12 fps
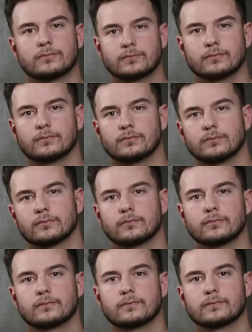
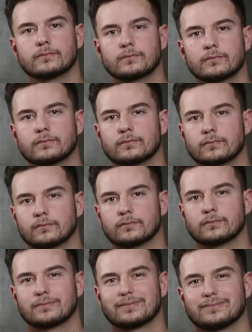
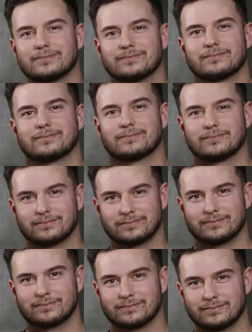
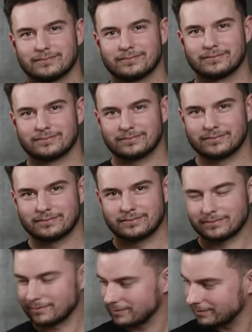
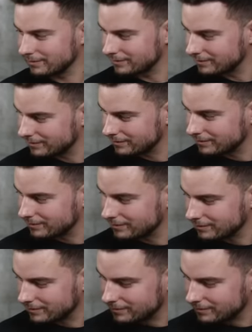[no speech]